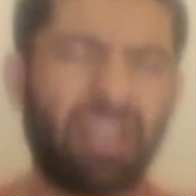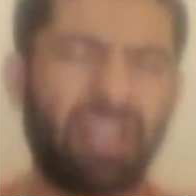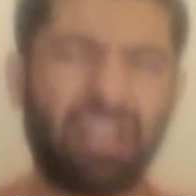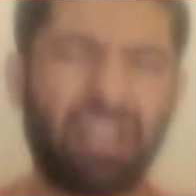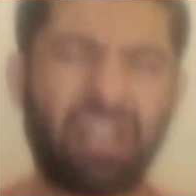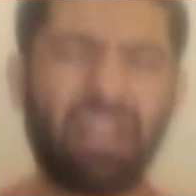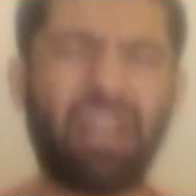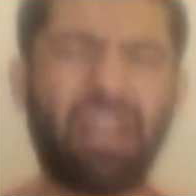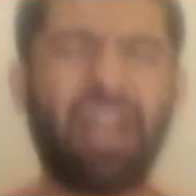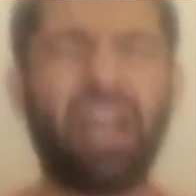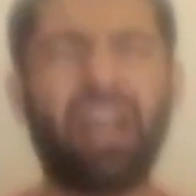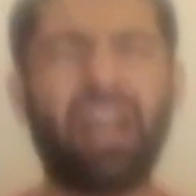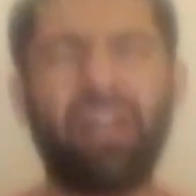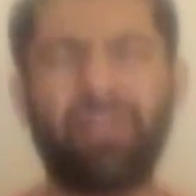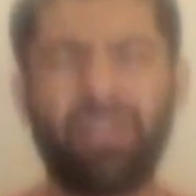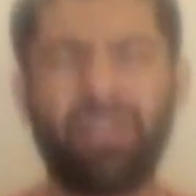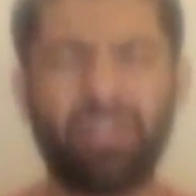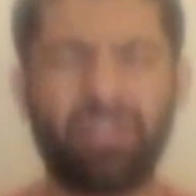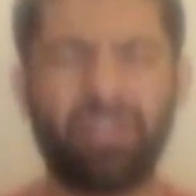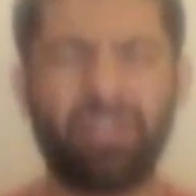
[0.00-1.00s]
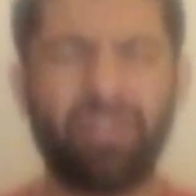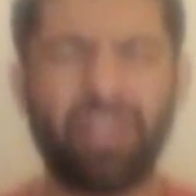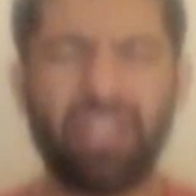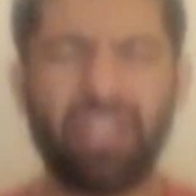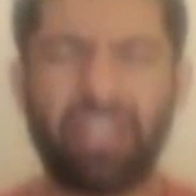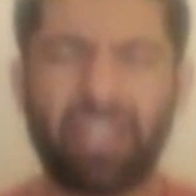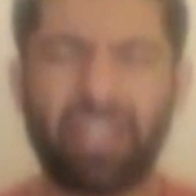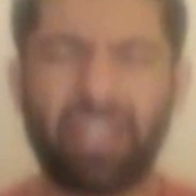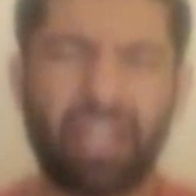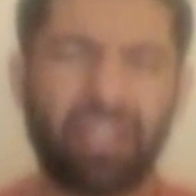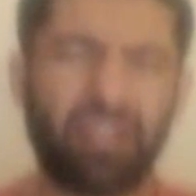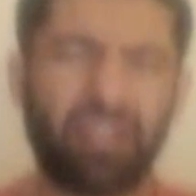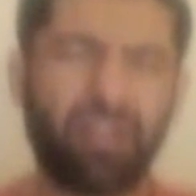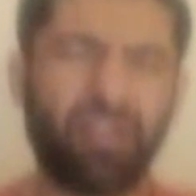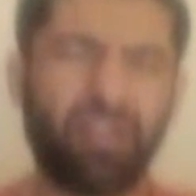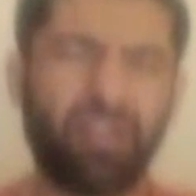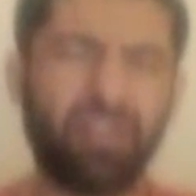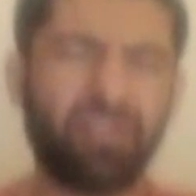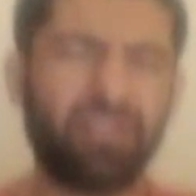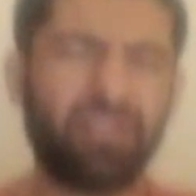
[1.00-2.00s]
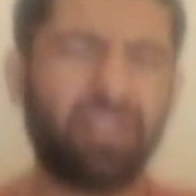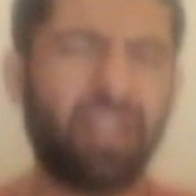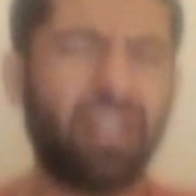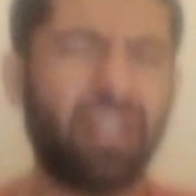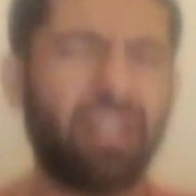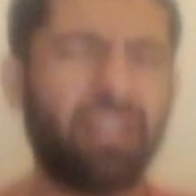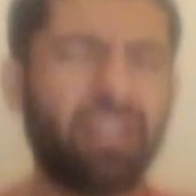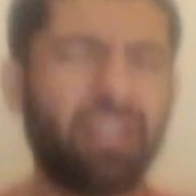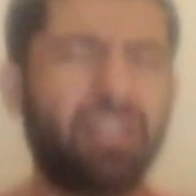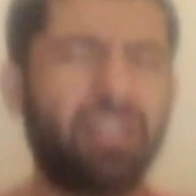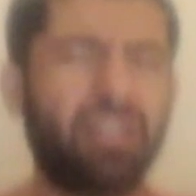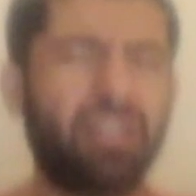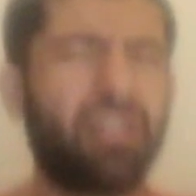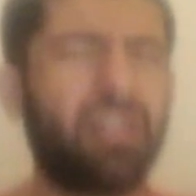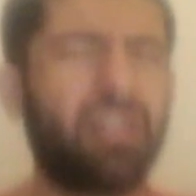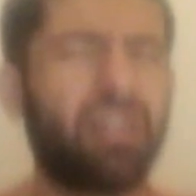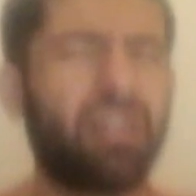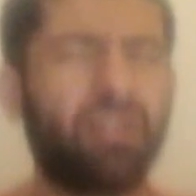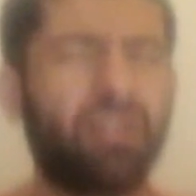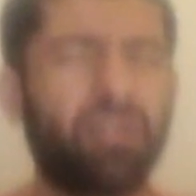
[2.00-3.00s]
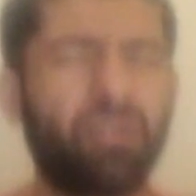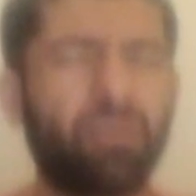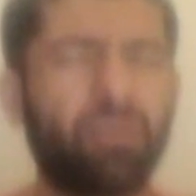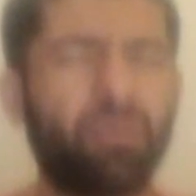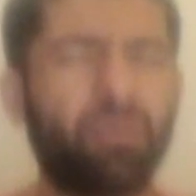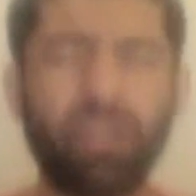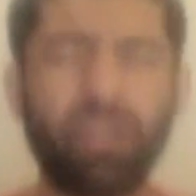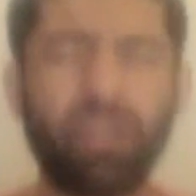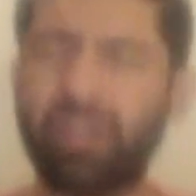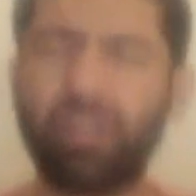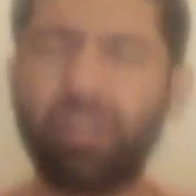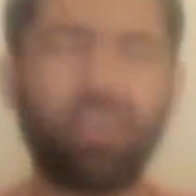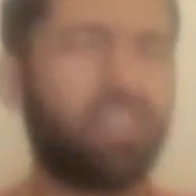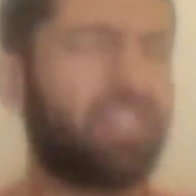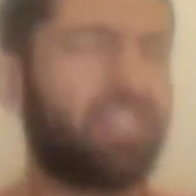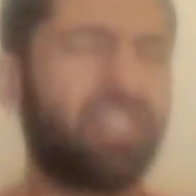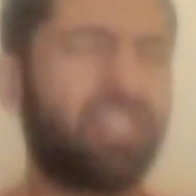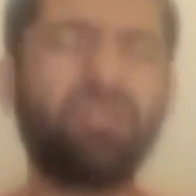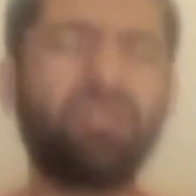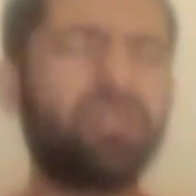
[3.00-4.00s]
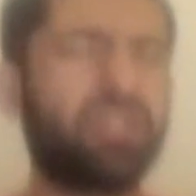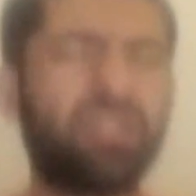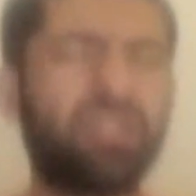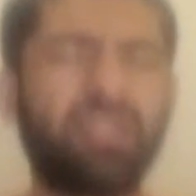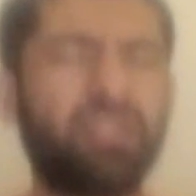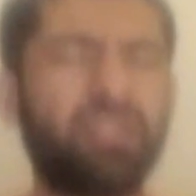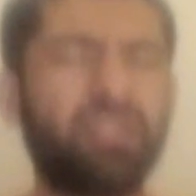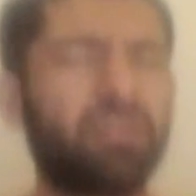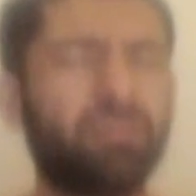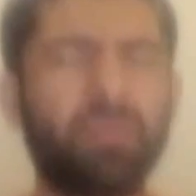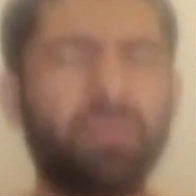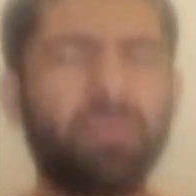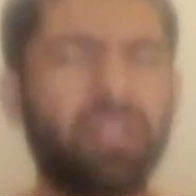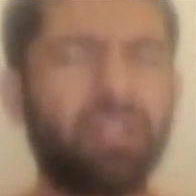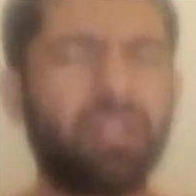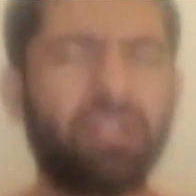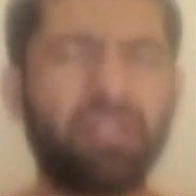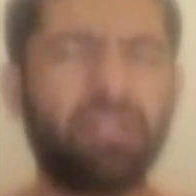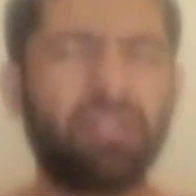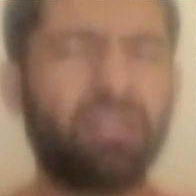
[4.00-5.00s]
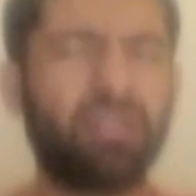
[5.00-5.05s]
And I have this feeling I can't tell when a girl is interested in me.